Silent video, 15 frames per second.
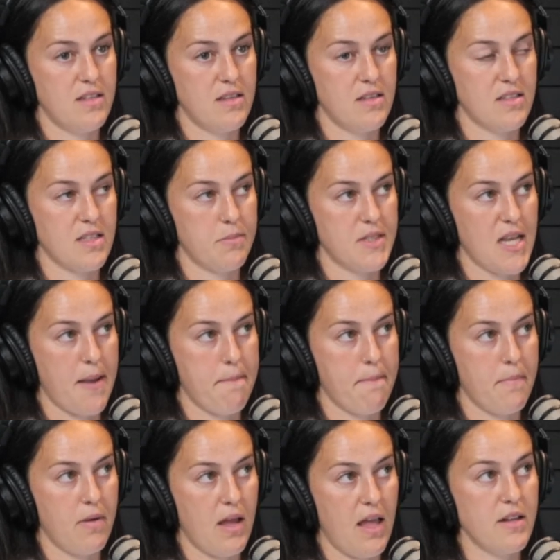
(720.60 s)
in
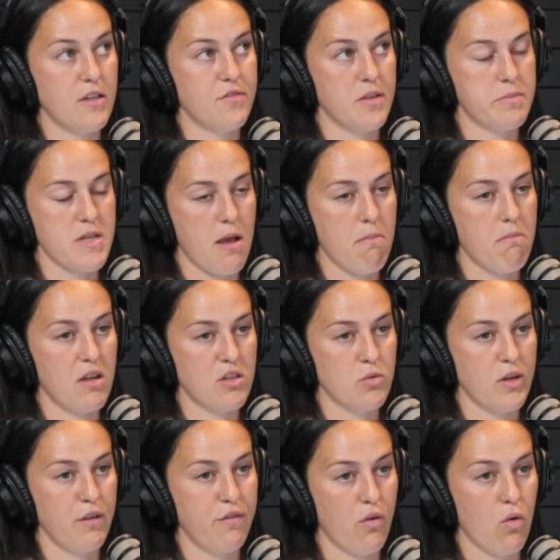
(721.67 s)
the end of September
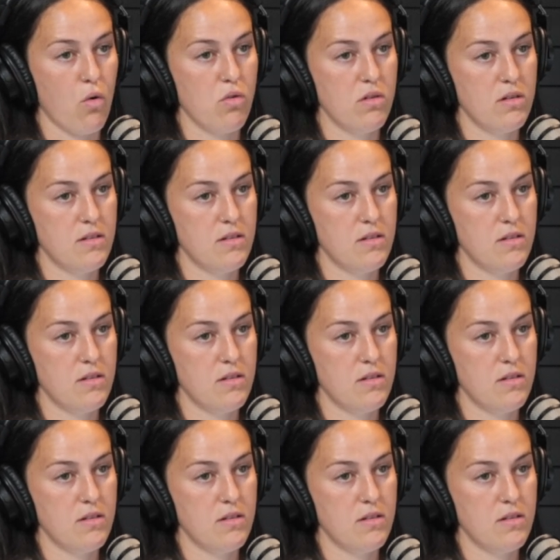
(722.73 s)
24.